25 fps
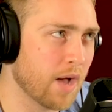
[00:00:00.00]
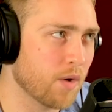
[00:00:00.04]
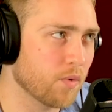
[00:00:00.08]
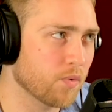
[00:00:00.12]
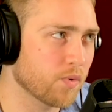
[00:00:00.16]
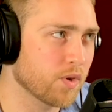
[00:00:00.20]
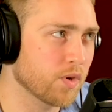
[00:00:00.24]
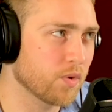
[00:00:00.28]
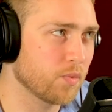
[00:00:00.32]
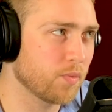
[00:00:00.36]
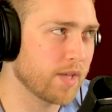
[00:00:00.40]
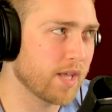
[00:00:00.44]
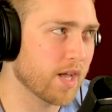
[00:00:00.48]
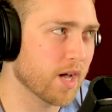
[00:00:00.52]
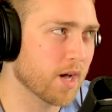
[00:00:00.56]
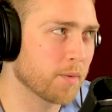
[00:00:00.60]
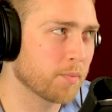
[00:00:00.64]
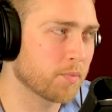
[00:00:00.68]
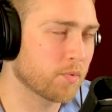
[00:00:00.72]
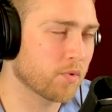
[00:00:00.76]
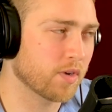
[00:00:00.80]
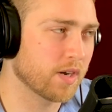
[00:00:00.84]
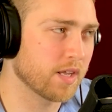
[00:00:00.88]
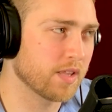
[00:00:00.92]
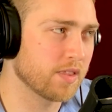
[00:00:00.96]
could we
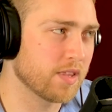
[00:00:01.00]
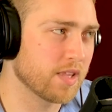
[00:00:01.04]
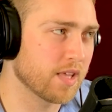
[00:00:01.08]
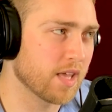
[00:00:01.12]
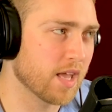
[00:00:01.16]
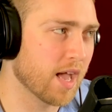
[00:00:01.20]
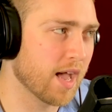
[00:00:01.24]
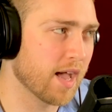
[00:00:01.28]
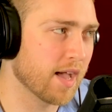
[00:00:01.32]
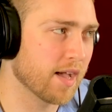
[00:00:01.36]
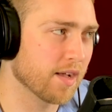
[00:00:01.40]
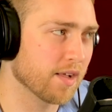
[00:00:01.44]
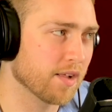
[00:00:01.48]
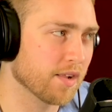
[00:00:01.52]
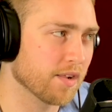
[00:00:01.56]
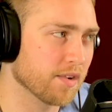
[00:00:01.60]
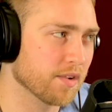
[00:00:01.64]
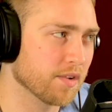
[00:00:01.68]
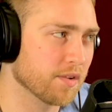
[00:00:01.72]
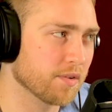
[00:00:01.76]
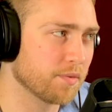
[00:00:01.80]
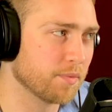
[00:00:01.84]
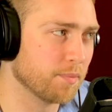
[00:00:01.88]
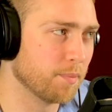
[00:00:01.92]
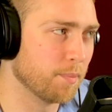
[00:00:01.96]
upgrade the
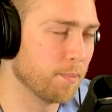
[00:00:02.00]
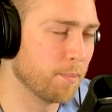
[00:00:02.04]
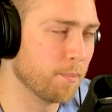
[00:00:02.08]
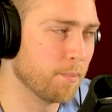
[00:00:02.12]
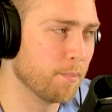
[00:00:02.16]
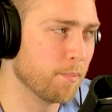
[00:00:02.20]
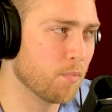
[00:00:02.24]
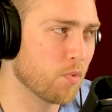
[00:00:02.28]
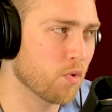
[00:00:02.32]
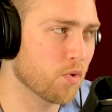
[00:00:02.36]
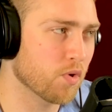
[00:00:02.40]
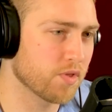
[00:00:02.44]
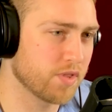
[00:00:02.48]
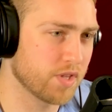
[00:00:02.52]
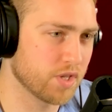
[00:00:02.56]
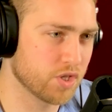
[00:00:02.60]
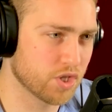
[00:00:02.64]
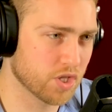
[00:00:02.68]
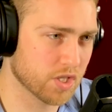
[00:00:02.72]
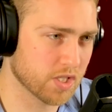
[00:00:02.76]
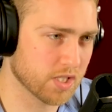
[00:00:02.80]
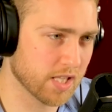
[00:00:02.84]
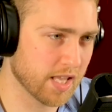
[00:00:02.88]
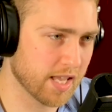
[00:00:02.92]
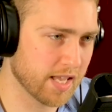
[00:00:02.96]
L more than
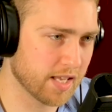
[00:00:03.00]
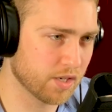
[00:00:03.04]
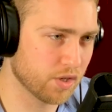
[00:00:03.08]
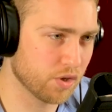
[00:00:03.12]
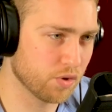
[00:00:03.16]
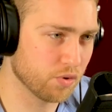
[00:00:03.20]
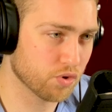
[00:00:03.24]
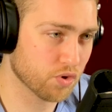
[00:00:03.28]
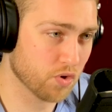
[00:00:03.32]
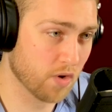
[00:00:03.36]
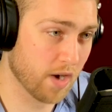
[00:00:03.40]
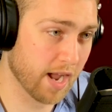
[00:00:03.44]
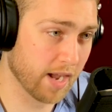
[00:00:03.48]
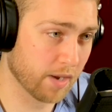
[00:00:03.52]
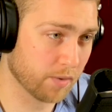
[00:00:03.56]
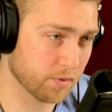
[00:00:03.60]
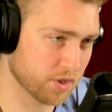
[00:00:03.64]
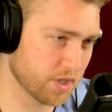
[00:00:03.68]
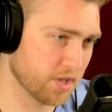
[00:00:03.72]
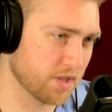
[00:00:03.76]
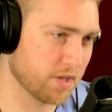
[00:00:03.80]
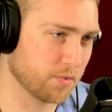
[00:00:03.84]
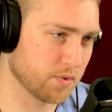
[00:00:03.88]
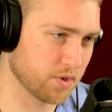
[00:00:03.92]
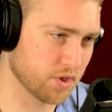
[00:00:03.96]
just laying new track, which
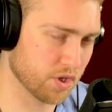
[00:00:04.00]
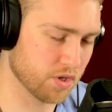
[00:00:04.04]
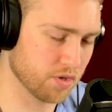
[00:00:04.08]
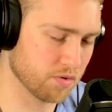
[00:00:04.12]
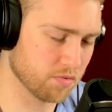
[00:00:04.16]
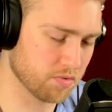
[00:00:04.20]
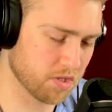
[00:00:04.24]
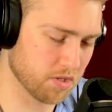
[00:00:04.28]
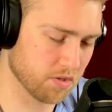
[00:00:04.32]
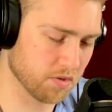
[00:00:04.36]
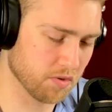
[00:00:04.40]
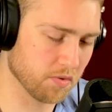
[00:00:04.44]
I think we should do too?